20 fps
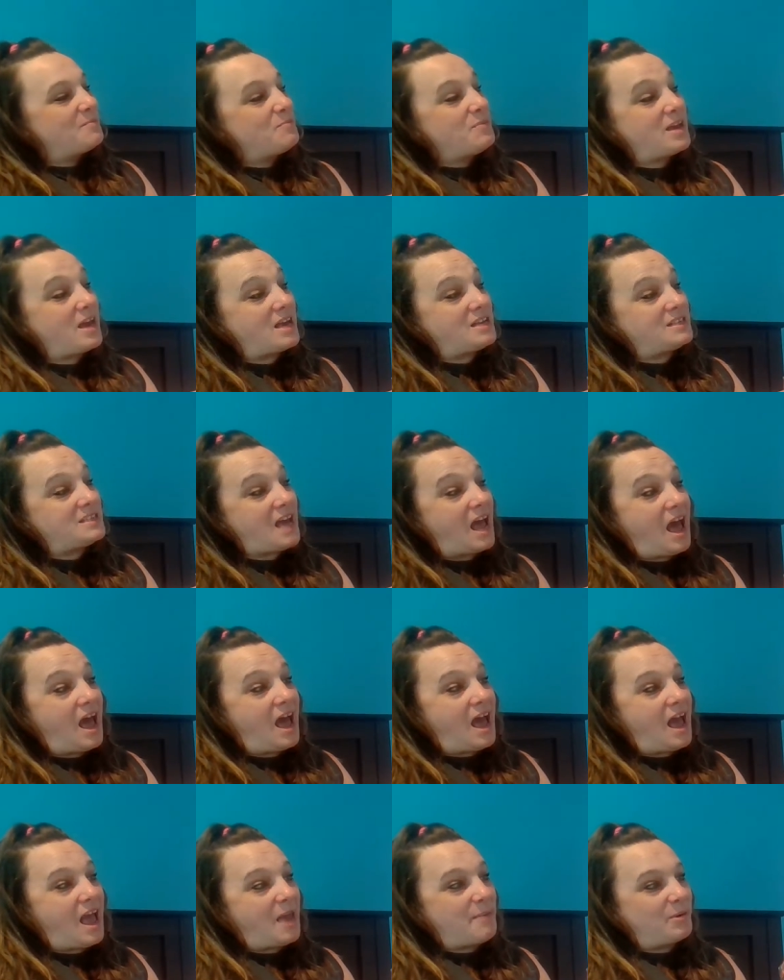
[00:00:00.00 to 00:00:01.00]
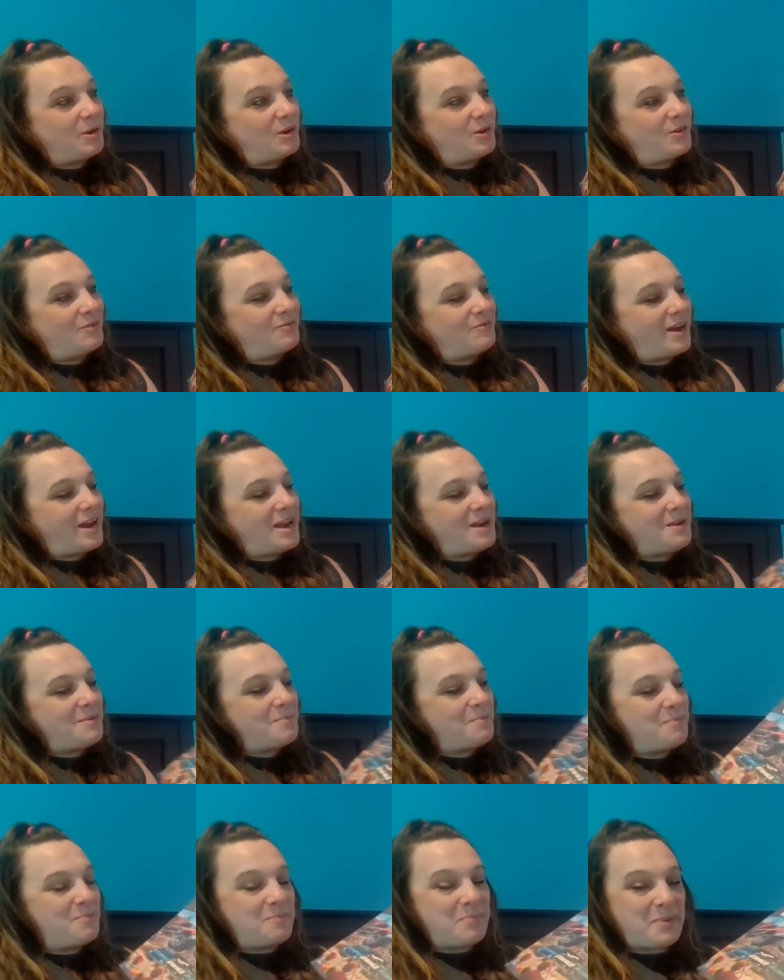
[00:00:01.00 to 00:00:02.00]
Because I'm a great
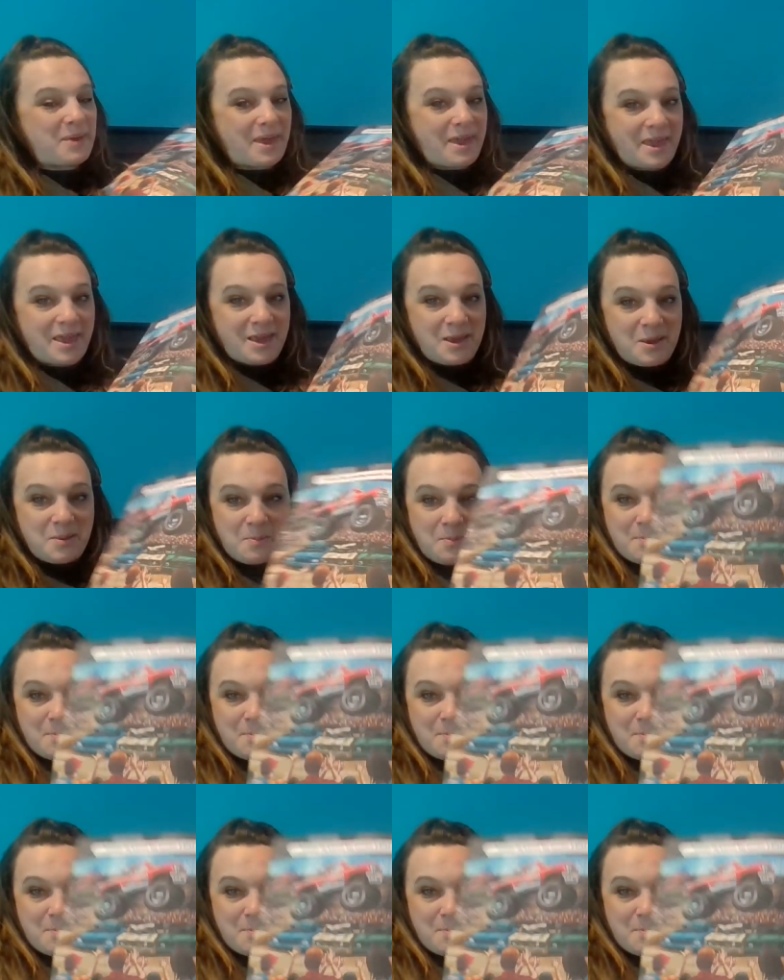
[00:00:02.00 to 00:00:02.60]
big